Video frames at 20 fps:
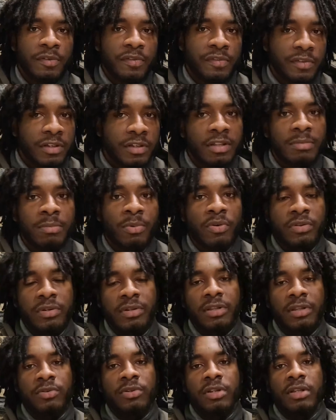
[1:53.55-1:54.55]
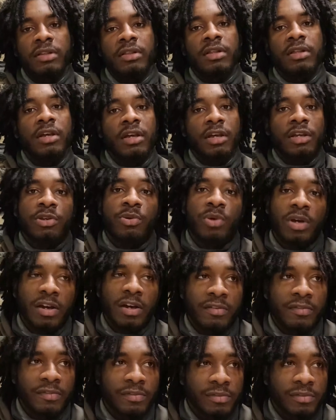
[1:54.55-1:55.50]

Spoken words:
feeds most of the students. You have